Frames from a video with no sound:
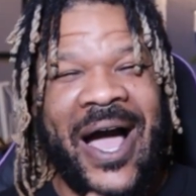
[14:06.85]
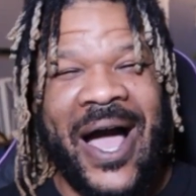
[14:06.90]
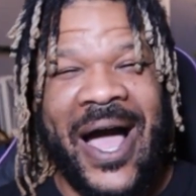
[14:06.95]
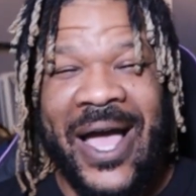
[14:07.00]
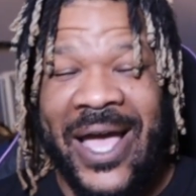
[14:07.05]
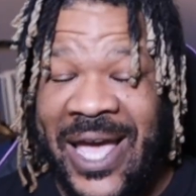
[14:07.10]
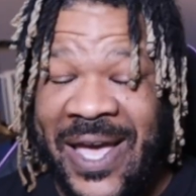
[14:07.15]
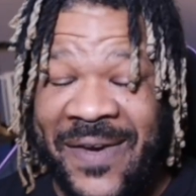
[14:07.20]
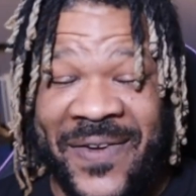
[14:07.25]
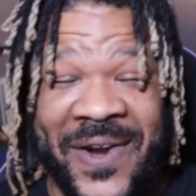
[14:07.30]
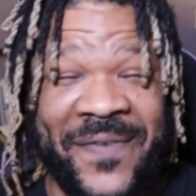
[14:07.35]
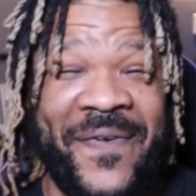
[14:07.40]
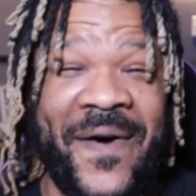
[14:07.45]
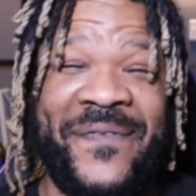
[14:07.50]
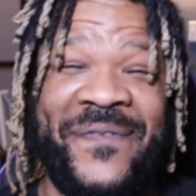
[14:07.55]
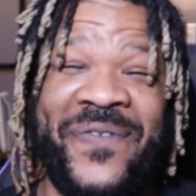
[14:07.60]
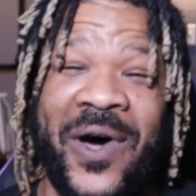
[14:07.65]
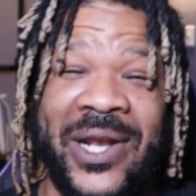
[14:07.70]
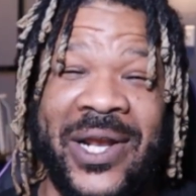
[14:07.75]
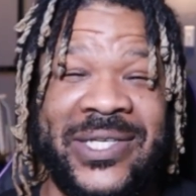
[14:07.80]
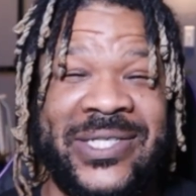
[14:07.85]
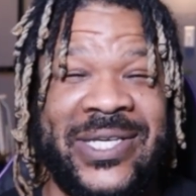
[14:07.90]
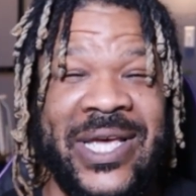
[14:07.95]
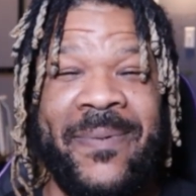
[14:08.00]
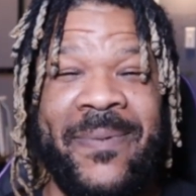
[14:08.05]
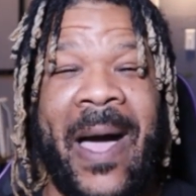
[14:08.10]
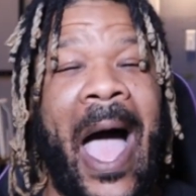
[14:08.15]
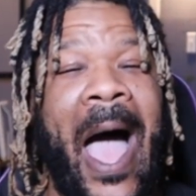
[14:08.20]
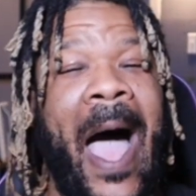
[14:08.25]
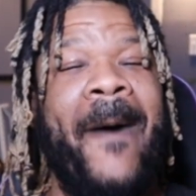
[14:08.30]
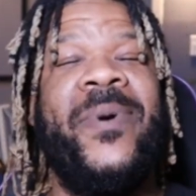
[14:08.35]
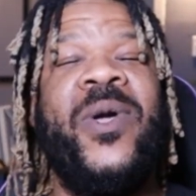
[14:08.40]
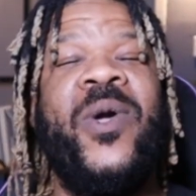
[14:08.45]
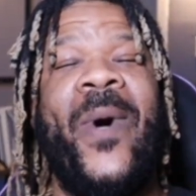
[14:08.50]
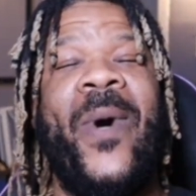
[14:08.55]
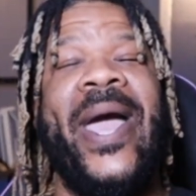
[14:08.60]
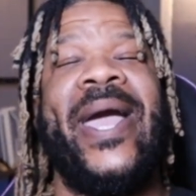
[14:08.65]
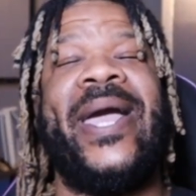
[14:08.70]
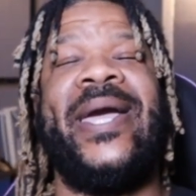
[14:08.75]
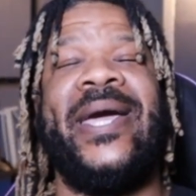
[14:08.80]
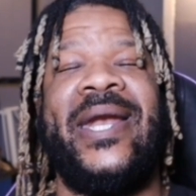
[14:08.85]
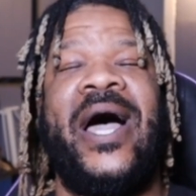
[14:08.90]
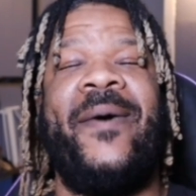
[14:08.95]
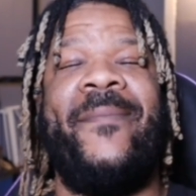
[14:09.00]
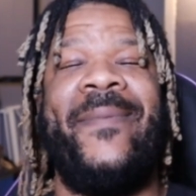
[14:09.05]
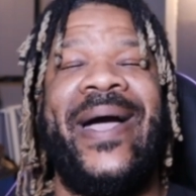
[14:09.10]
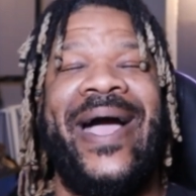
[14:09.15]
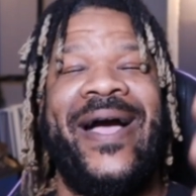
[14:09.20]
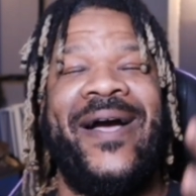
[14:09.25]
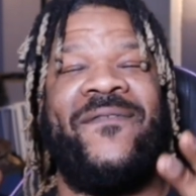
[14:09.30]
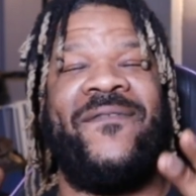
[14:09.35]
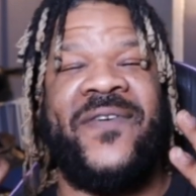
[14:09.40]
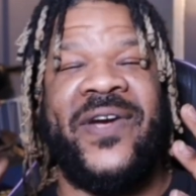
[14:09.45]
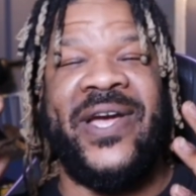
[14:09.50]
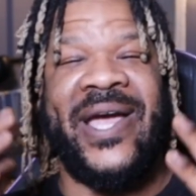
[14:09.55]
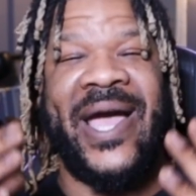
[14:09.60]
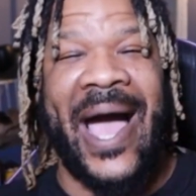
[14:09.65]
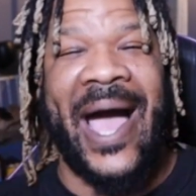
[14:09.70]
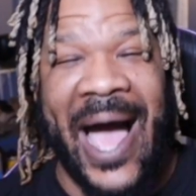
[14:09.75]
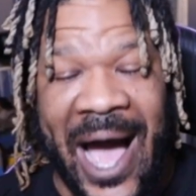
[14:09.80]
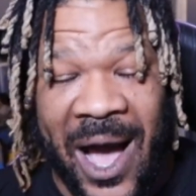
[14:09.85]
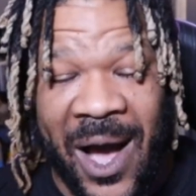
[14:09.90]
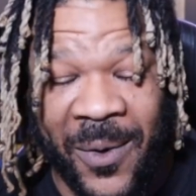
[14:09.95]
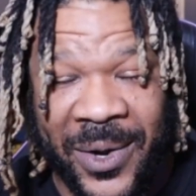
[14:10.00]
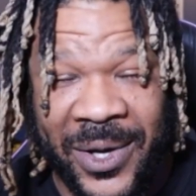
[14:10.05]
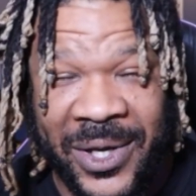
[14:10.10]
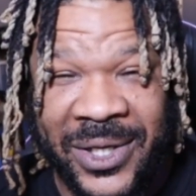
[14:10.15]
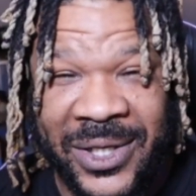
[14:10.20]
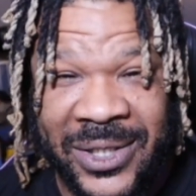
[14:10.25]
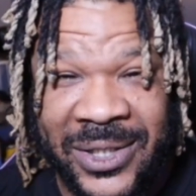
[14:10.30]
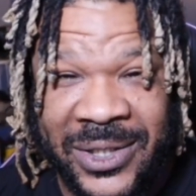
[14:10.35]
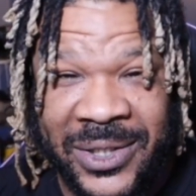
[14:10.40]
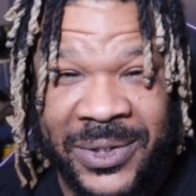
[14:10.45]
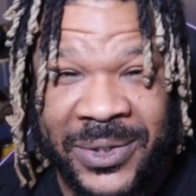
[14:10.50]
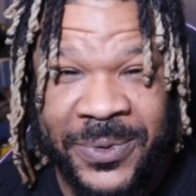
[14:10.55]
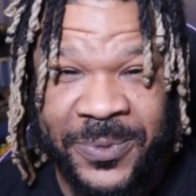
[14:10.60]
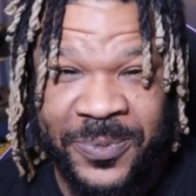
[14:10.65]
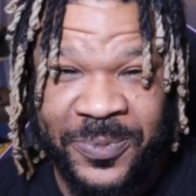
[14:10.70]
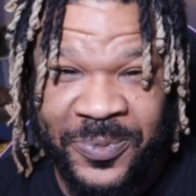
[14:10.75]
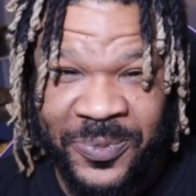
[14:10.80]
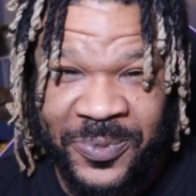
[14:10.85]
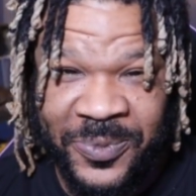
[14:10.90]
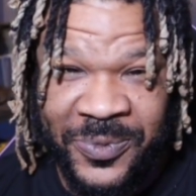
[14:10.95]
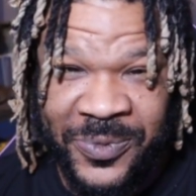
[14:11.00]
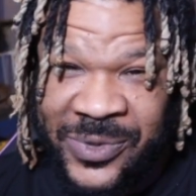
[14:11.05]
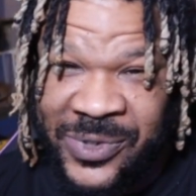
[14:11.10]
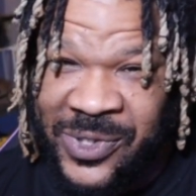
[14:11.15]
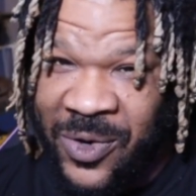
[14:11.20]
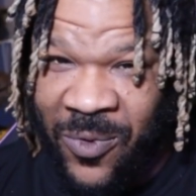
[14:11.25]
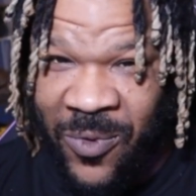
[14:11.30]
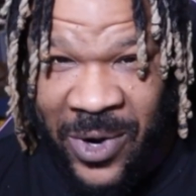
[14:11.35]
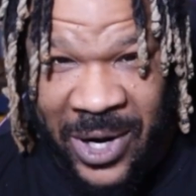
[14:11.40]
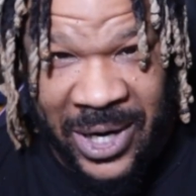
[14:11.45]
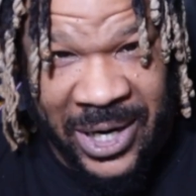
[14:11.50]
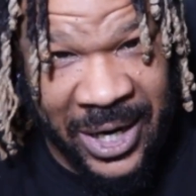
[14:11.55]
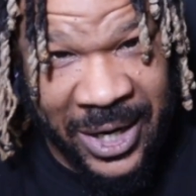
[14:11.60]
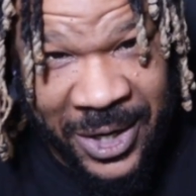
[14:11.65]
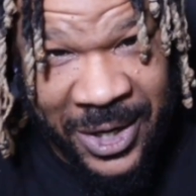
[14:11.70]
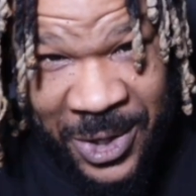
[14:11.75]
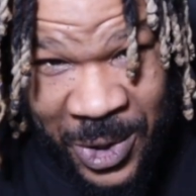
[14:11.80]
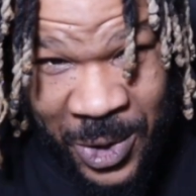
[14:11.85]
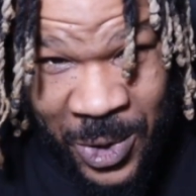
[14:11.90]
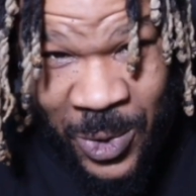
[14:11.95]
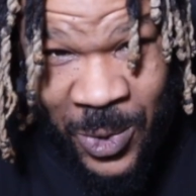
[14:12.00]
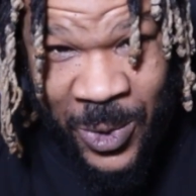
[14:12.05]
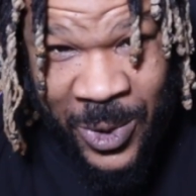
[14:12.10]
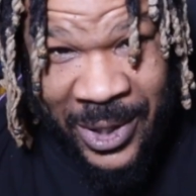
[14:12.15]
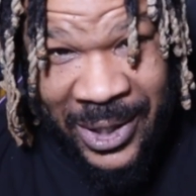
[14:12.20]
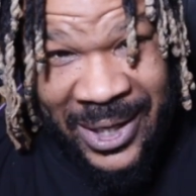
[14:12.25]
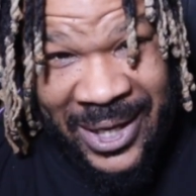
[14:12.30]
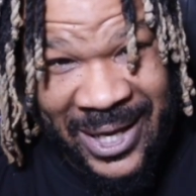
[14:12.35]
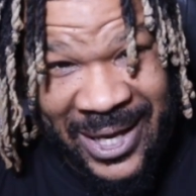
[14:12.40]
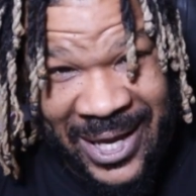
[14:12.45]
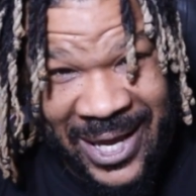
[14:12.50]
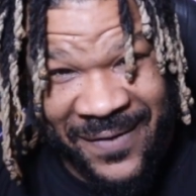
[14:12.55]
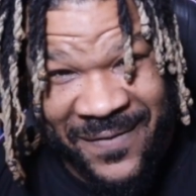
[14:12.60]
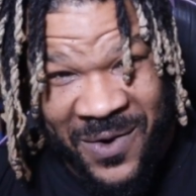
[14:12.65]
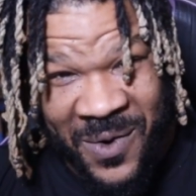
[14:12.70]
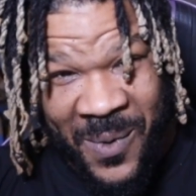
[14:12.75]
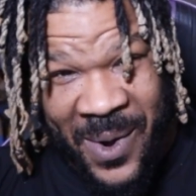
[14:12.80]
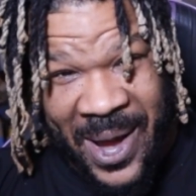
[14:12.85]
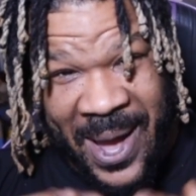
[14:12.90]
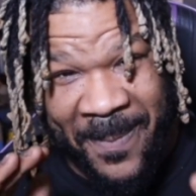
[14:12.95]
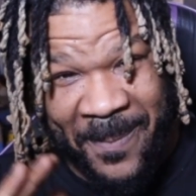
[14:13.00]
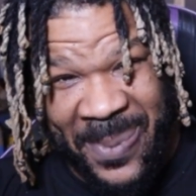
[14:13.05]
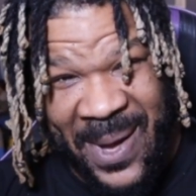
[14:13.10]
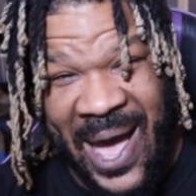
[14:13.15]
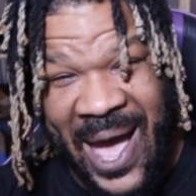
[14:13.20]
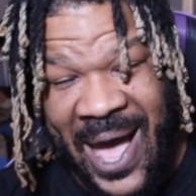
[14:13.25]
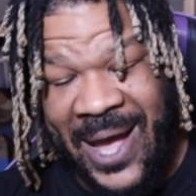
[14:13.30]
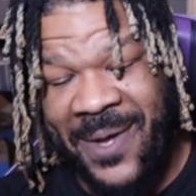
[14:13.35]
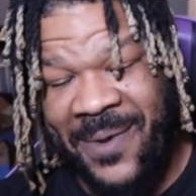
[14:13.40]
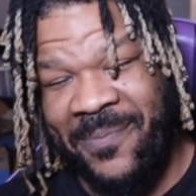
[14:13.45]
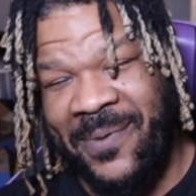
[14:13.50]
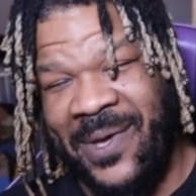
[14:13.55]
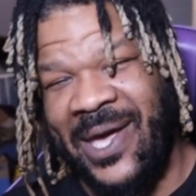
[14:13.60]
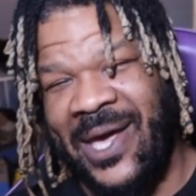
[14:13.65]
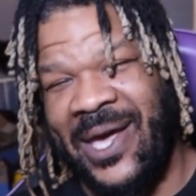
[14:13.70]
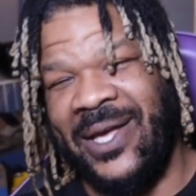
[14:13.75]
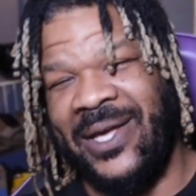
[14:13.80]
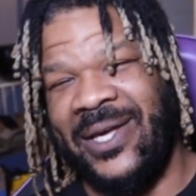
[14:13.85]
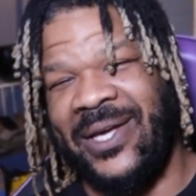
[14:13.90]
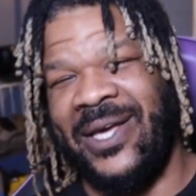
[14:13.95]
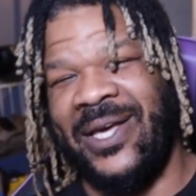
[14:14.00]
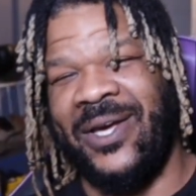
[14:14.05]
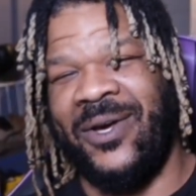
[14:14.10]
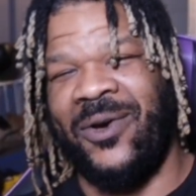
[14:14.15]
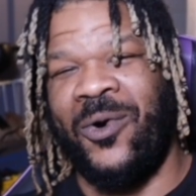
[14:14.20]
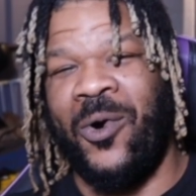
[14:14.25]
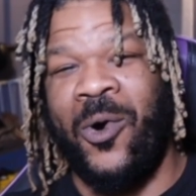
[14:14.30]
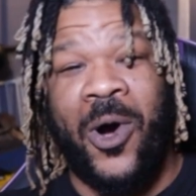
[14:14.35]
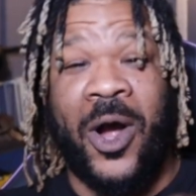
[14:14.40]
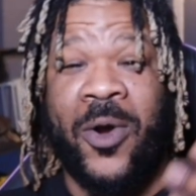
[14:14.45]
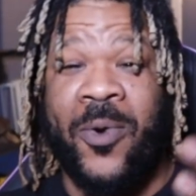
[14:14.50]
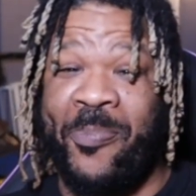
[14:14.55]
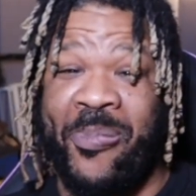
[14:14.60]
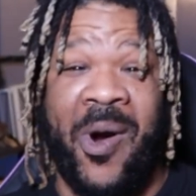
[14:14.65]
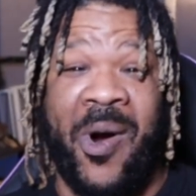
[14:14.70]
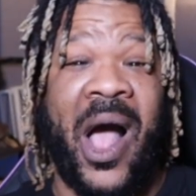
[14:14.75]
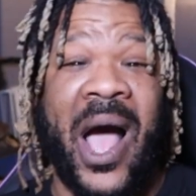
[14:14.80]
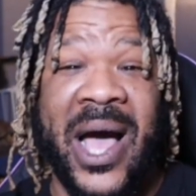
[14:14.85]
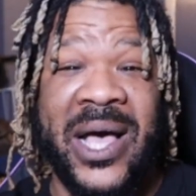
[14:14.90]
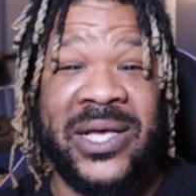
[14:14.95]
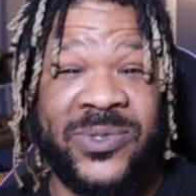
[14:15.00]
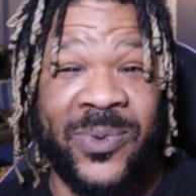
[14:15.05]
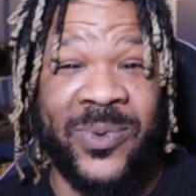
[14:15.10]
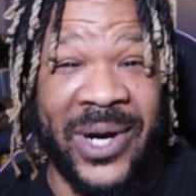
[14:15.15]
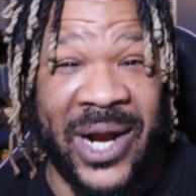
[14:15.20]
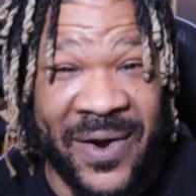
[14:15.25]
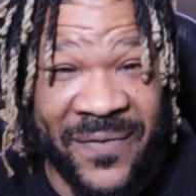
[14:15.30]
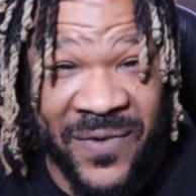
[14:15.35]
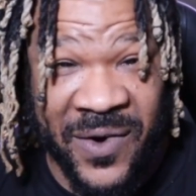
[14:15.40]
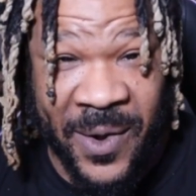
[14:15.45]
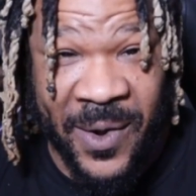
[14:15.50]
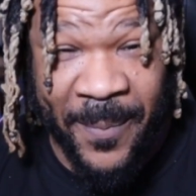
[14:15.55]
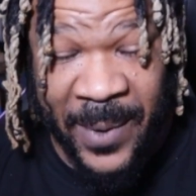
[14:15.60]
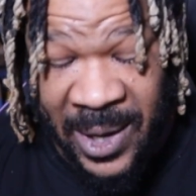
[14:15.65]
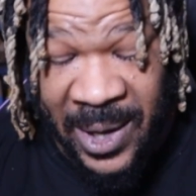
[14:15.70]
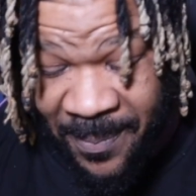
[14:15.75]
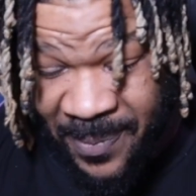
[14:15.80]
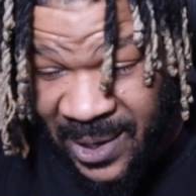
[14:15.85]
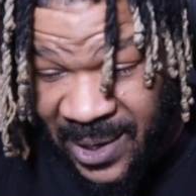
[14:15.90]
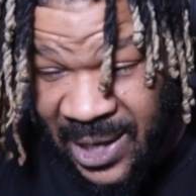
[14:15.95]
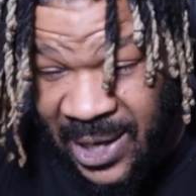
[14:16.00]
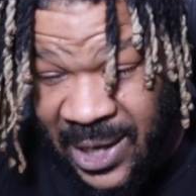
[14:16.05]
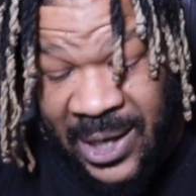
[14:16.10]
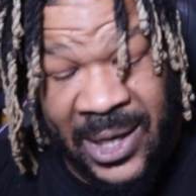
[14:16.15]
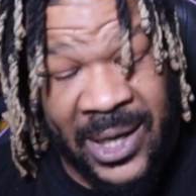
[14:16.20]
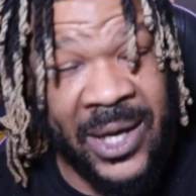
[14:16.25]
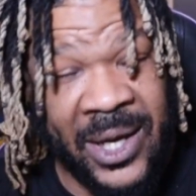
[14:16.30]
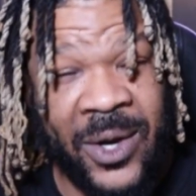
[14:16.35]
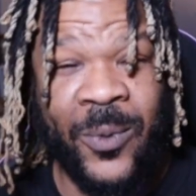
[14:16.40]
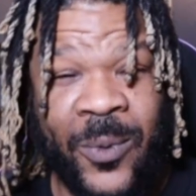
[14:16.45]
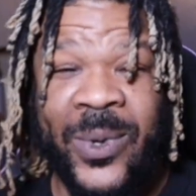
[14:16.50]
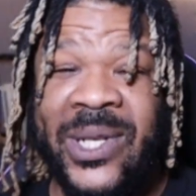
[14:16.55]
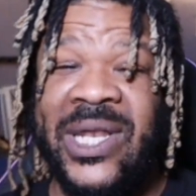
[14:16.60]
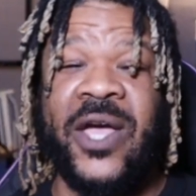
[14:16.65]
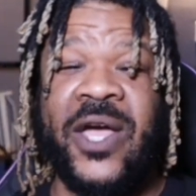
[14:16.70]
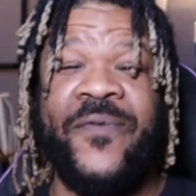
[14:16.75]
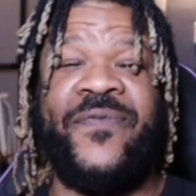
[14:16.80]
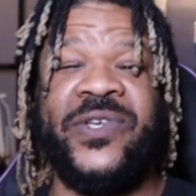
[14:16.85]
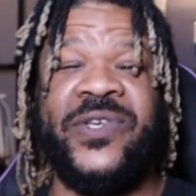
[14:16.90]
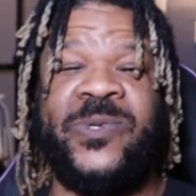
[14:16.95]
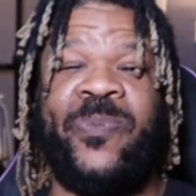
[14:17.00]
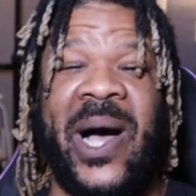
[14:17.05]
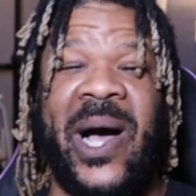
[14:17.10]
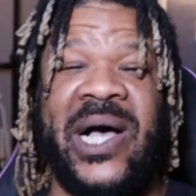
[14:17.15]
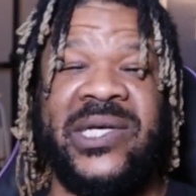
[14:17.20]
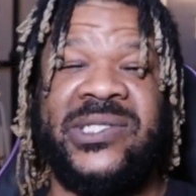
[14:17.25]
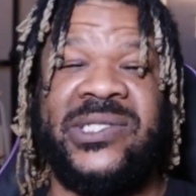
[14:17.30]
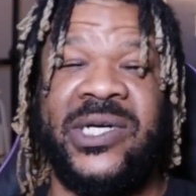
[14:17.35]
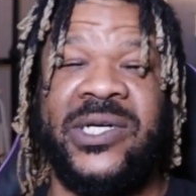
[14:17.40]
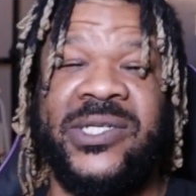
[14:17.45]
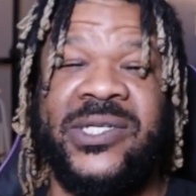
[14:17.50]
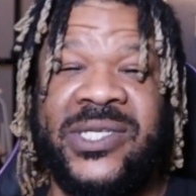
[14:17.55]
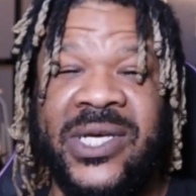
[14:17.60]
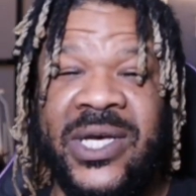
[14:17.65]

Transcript: Even if I fall asleep, I'll be waking up every hour to run a new giveaway pack, man, or prize, whatever it may be. We're looking for sponsors.